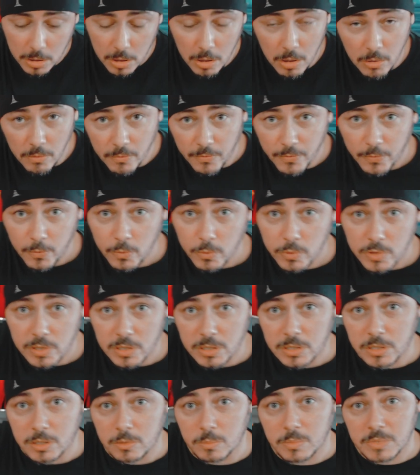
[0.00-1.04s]
Kung Fu
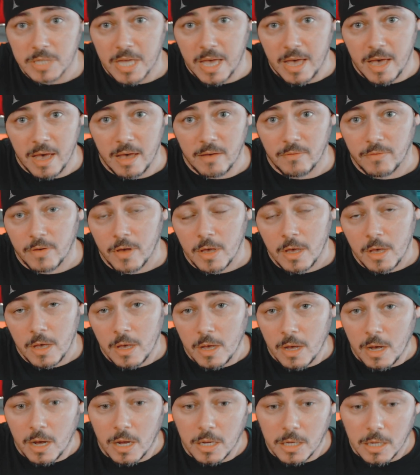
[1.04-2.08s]
systems have
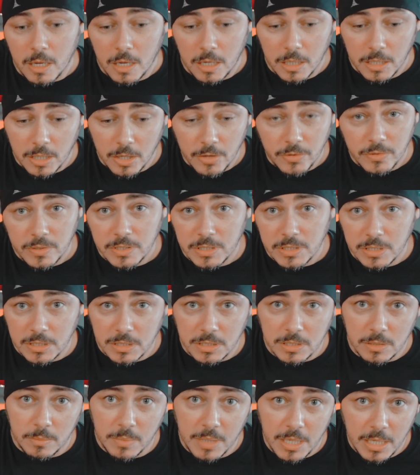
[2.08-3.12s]
another
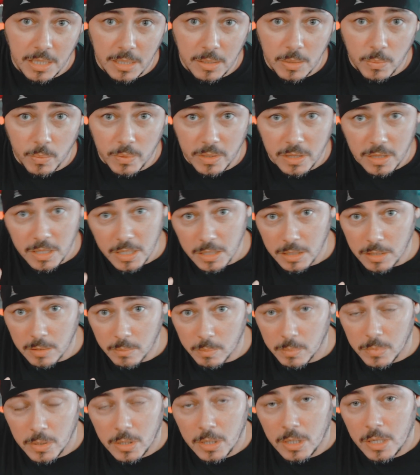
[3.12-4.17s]
system hidden within
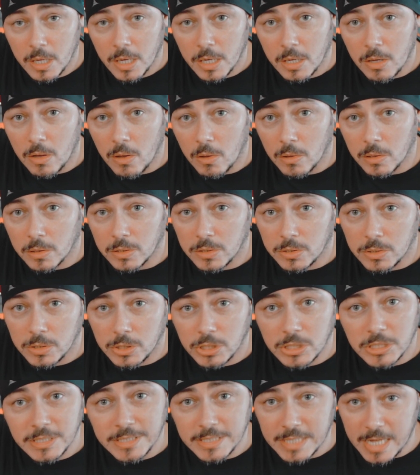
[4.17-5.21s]
them called
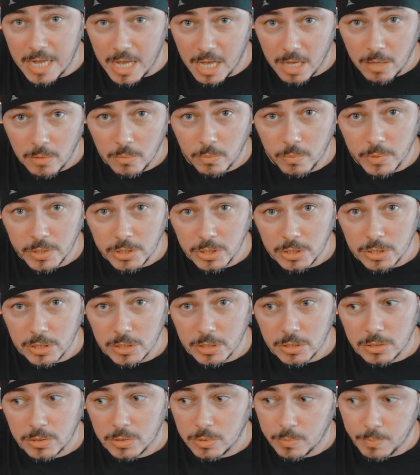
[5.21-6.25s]
Chun Master, which
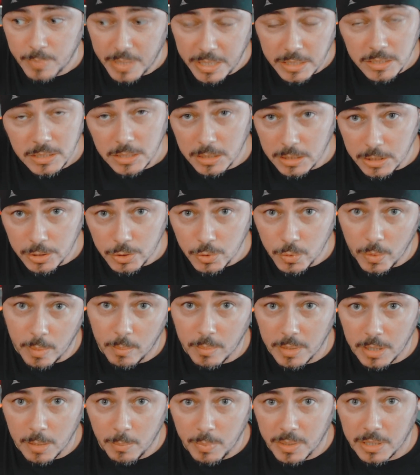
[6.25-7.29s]
is basically joint
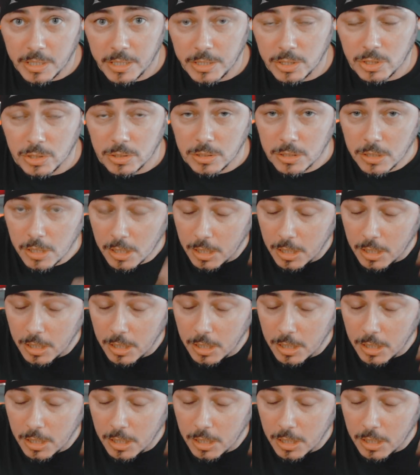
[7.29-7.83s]
manipulation.